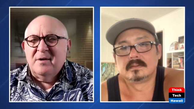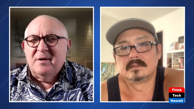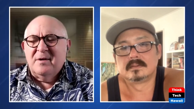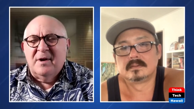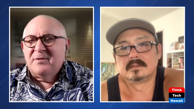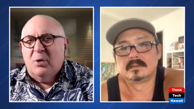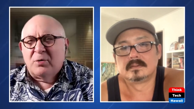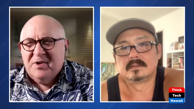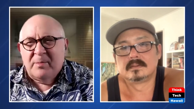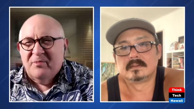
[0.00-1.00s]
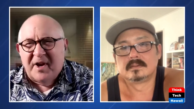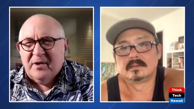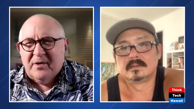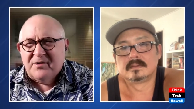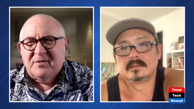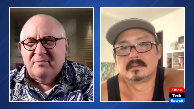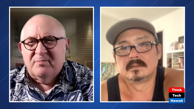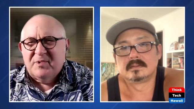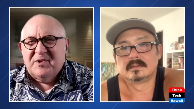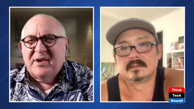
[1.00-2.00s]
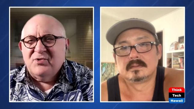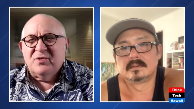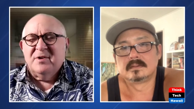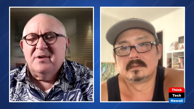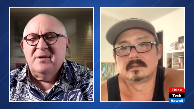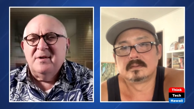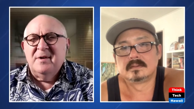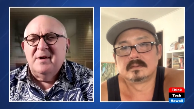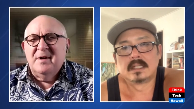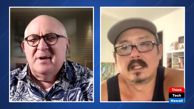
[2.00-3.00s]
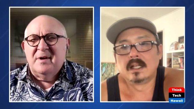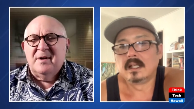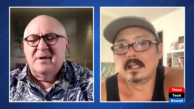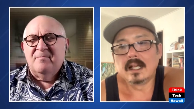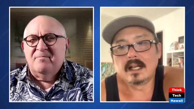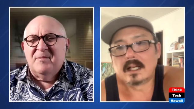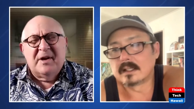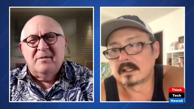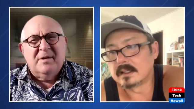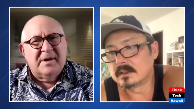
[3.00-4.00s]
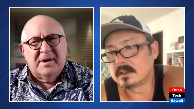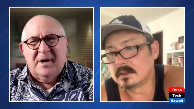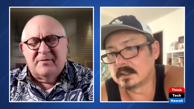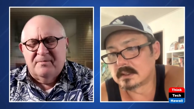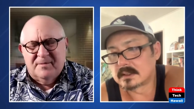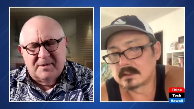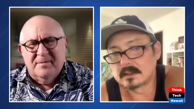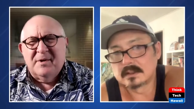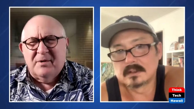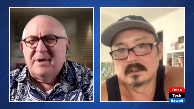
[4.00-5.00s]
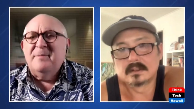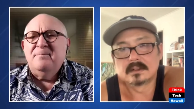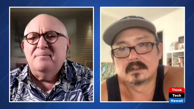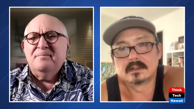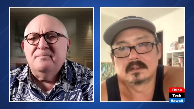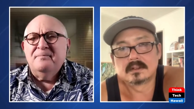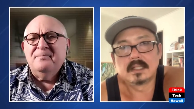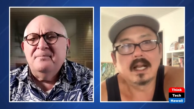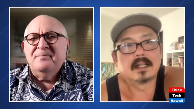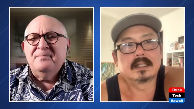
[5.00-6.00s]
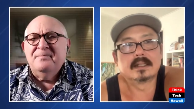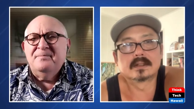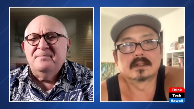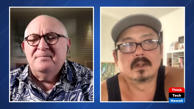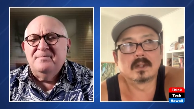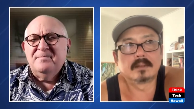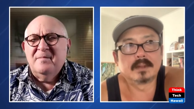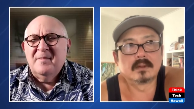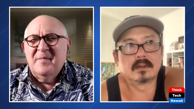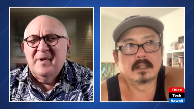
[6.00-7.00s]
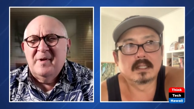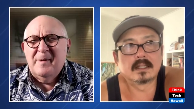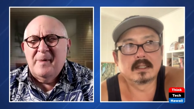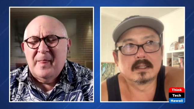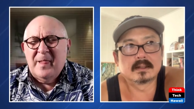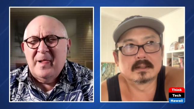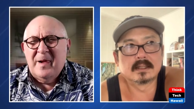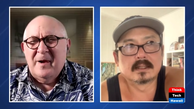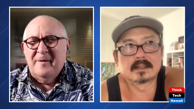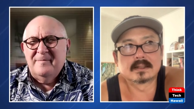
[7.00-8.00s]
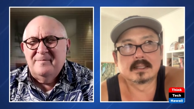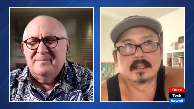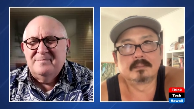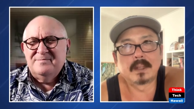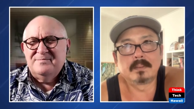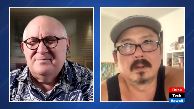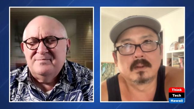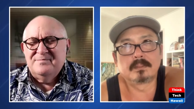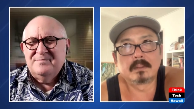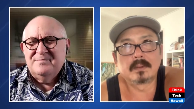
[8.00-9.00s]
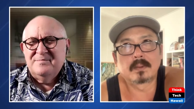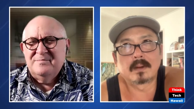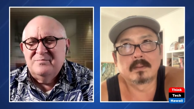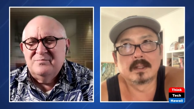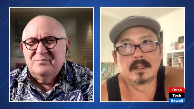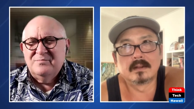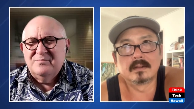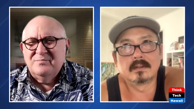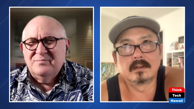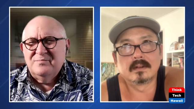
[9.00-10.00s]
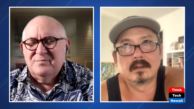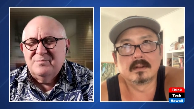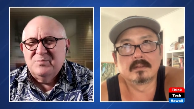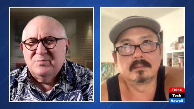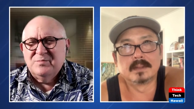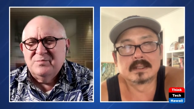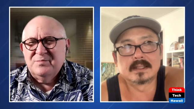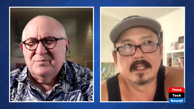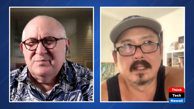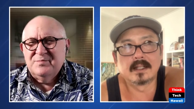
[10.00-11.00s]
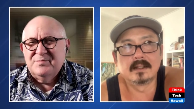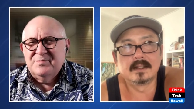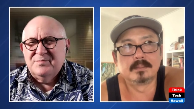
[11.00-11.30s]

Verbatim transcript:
Speaker 1: uh, and the whole team fails potentially. Um, yeah, like, like in F- go ahead.
Speaker 2: Yeah, there's no. I mean, in in in in people people probably mistakenly